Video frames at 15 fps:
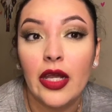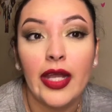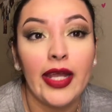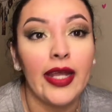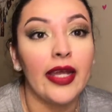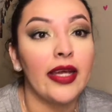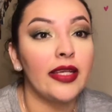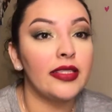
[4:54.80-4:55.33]

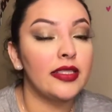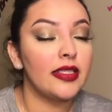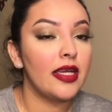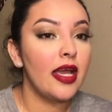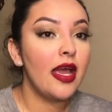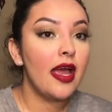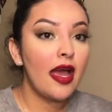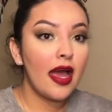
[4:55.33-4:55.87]
and
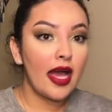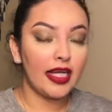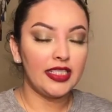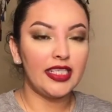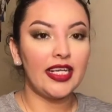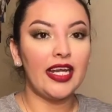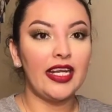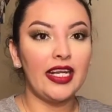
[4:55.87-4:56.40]
I
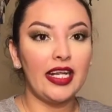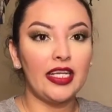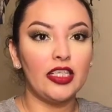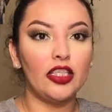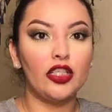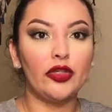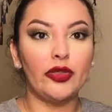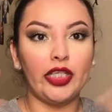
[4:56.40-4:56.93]
did kind of like a
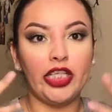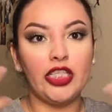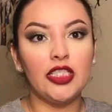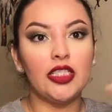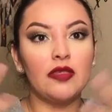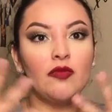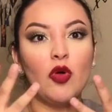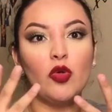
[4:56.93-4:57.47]
green
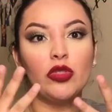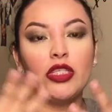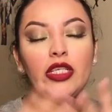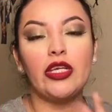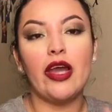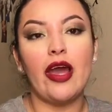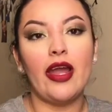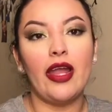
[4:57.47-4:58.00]

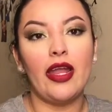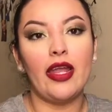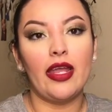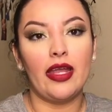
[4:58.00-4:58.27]
smoky eye